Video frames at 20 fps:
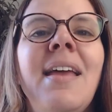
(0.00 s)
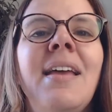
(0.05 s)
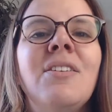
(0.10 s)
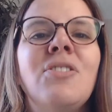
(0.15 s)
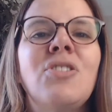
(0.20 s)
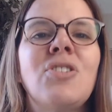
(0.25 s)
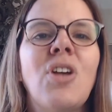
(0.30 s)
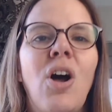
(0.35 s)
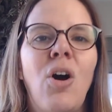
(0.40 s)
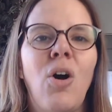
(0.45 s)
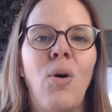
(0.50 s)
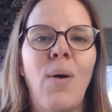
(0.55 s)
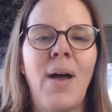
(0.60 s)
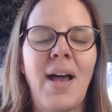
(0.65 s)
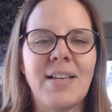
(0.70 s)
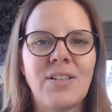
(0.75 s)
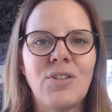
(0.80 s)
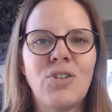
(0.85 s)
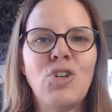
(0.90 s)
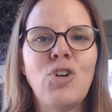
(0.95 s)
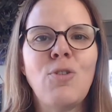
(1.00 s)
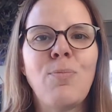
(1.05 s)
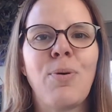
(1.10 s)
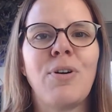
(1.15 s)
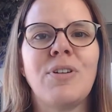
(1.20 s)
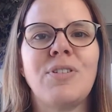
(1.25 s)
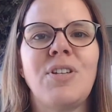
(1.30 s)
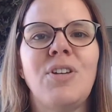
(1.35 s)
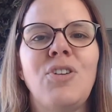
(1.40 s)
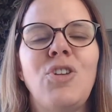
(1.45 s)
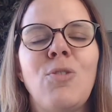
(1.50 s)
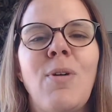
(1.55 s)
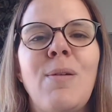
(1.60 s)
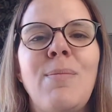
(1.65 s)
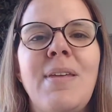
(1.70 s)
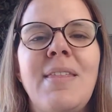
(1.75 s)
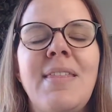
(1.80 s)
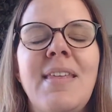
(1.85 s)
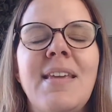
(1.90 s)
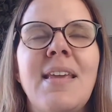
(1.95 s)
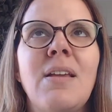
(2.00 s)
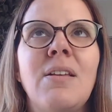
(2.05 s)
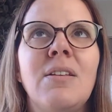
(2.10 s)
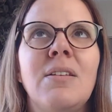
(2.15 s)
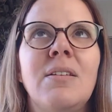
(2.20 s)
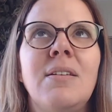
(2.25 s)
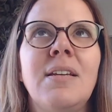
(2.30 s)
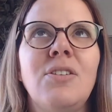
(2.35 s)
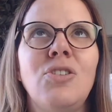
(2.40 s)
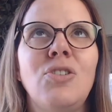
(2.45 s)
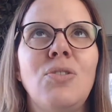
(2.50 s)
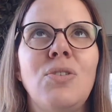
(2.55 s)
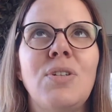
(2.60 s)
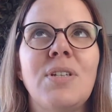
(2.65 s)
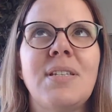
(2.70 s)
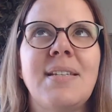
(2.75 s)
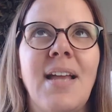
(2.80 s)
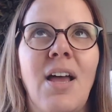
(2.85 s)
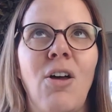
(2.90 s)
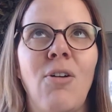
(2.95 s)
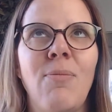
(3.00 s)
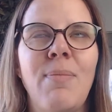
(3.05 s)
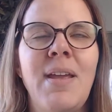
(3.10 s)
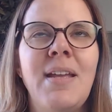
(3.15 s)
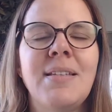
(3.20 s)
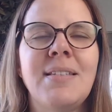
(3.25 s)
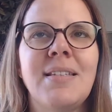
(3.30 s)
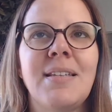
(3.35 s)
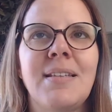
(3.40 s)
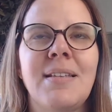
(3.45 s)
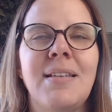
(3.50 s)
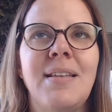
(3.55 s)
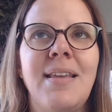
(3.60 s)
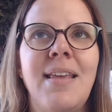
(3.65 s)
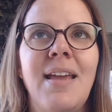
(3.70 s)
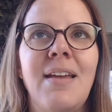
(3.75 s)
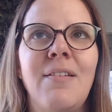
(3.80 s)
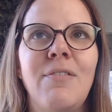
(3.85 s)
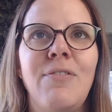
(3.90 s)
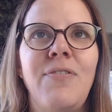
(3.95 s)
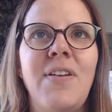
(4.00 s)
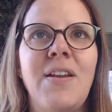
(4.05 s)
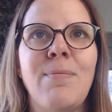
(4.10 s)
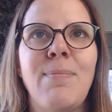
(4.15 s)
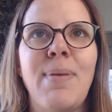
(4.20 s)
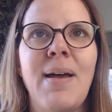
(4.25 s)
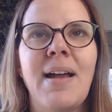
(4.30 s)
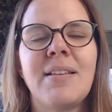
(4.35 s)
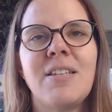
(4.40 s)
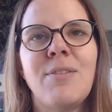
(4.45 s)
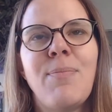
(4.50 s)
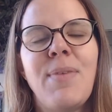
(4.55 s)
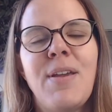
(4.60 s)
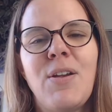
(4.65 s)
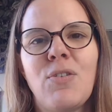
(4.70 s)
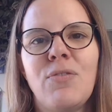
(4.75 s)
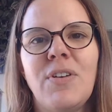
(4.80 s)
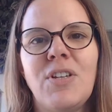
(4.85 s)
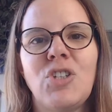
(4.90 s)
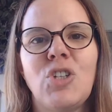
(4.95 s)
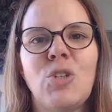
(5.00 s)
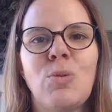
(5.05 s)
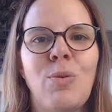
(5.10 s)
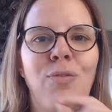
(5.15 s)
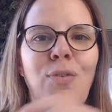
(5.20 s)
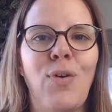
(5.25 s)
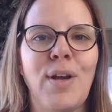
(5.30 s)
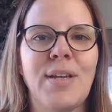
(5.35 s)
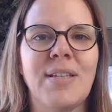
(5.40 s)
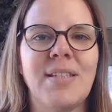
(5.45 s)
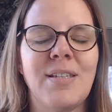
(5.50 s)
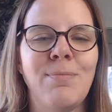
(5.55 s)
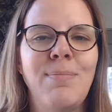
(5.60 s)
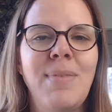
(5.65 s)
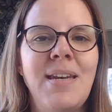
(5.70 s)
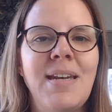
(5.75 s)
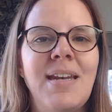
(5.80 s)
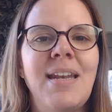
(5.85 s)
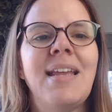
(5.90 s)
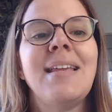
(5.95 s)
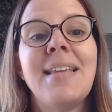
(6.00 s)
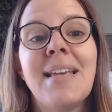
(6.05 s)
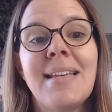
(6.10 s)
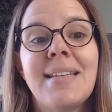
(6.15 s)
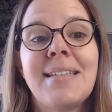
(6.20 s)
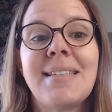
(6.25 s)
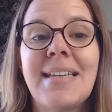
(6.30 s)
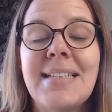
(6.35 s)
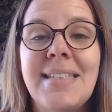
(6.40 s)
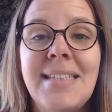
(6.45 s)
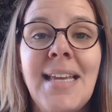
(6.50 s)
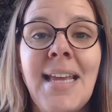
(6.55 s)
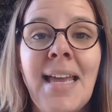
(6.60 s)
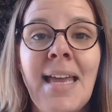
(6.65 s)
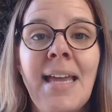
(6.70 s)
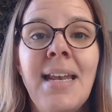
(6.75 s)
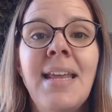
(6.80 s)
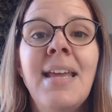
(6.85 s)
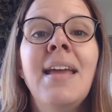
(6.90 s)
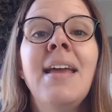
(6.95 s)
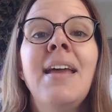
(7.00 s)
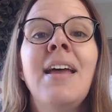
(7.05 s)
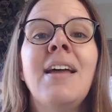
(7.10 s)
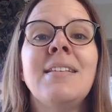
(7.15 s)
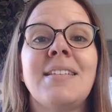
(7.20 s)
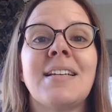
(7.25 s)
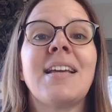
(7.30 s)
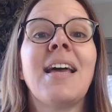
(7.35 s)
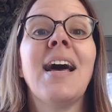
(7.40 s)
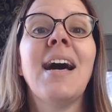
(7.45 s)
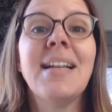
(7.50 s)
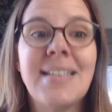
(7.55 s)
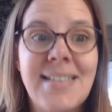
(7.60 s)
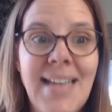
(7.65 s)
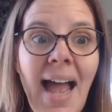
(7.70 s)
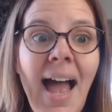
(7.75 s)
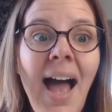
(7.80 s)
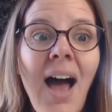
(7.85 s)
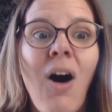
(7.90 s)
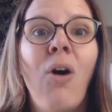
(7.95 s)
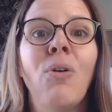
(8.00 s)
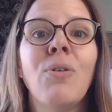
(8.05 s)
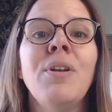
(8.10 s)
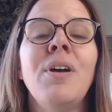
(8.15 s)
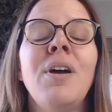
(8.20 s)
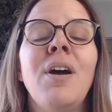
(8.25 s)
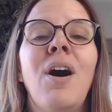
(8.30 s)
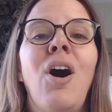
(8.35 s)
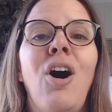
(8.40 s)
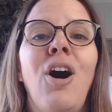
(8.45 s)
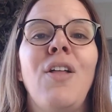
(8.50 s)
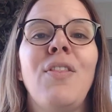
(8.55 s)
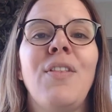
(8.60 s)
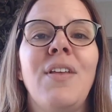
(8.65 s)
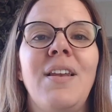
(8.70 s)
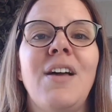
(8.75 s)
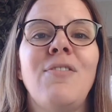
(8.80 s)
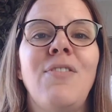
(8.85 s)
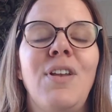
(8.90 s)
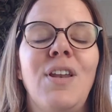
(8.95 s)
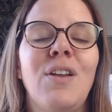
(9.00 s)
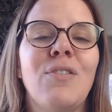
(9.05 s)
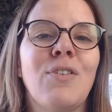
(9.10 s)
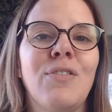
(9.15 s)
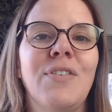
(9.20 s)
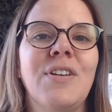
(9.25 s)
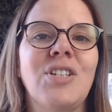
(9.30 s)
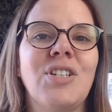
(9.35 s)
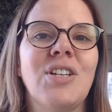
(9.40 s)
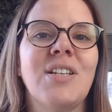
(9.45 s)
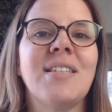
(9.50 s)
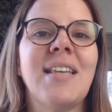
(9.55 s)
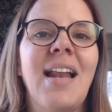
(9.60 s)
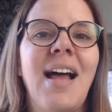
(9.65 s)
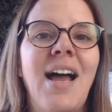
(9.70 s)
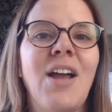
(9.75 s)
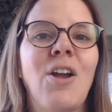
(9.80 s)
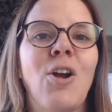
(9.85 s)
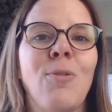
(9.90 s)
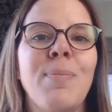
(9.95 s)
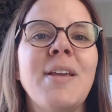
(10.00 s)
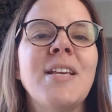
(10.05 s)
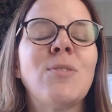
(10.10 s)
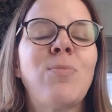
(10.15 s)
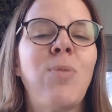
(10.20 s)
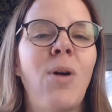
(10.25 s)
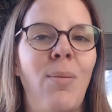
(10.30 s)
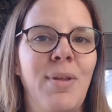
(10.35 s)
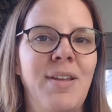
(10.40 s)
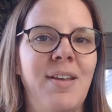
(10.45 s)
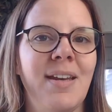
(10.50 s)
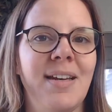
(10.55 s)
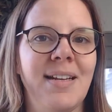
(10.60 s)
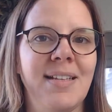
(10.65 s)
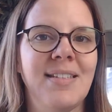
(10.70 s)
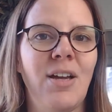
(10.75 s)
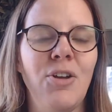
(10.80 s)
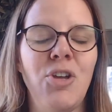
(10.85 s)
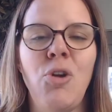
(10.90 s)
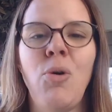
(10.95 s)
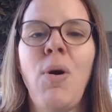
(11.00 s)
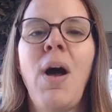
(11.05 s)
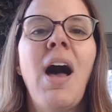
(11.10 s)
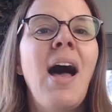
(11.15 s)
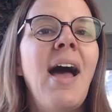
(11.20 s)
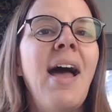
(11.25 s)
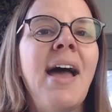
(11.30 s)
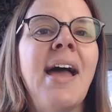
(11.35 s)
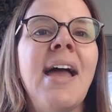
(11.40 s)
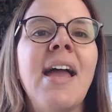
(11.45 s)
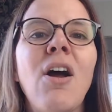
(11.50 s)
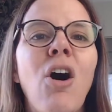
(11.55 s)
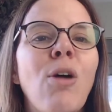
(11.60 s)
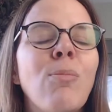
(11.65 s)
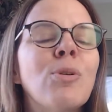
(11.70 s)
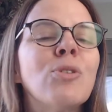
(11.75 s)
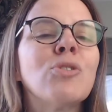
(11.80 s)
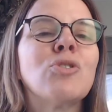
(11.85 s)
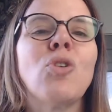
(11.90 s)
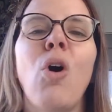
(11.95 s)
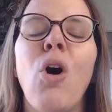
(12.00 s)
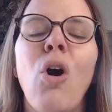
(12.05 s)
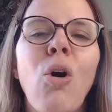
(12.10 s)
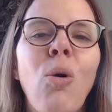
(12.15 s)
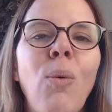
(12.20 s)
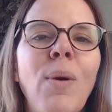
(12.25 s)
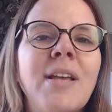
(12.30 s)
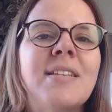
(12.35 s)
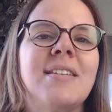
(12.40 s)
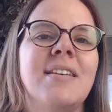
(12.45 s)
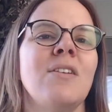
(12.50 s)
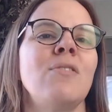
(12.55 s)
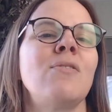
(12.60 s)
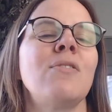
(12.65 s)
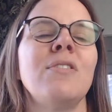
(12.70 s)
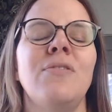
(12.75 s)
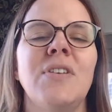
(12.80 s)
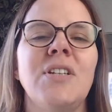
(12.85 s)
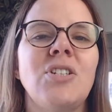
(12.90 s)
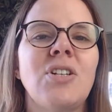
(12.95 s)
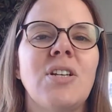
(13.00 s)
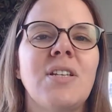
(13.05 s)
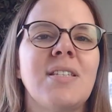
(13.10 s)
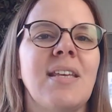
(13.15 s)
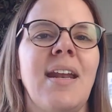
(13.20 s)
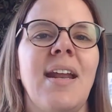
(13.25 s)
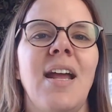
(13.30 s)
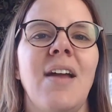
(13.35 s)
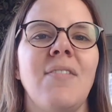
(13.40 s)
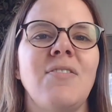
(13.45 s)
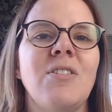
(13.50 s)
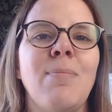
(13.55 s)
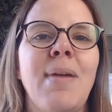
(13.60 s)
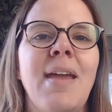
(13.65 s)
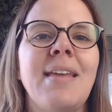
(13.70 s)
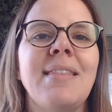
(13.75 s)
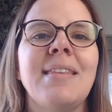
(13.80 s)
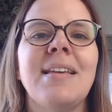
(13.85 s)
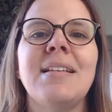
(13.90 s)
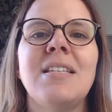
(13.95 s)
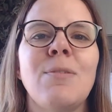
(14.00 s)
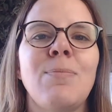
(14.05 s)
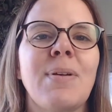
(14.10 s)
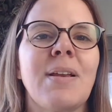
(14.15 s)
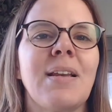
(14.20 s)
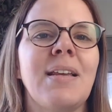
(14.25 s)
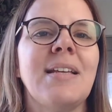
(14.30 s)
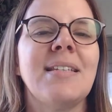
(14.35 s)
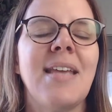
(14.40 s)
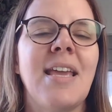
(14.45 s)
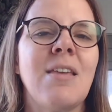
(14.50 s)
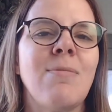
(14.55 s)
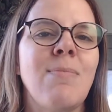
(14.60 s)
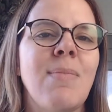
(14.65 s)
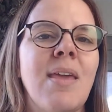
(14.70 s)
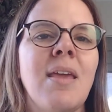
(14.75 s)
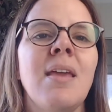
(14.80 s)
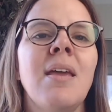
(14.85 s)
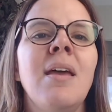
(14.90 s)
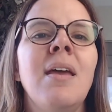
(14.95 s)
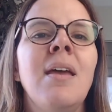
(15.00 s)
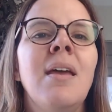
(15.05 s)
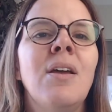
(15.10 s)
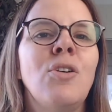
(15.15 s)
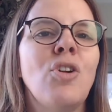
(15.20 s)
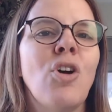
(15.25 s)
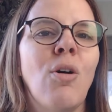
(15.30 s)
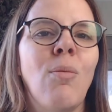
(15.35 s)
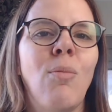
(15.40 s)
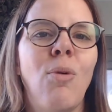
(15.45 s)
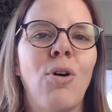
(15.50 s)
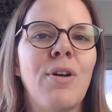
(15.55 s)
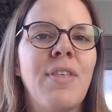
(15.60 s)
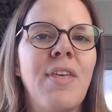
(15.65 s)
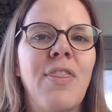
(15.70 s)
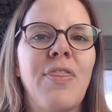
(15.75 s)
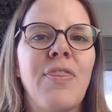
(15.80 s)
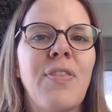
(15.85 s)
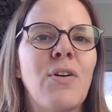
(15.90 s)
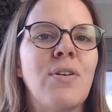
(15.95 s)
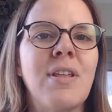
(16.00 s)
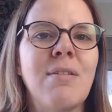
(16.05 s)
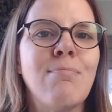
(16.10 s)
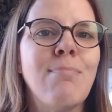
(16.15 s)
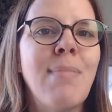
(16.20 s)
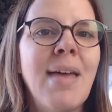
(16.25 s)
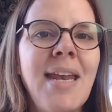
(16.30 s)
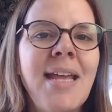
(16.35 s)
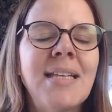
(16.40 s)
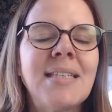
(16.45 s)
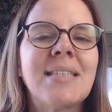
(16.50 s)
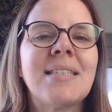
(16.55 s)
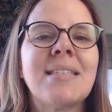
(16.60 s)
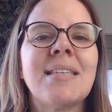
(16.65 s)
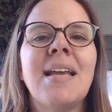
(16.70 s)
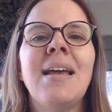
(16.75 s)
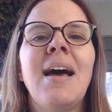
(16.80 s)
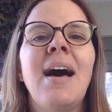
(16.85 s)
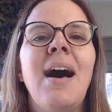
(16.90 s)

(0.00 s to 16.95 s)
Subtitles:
So as a new person, you might be thinking, didn't you just tell me to get feedback to make revisions before I submitted it? Yes, I did, to cut down on the level of revisions that IRB is probably going to tell you. I almost always get revisions that I have to make. They typically take me no more than 30 minutes.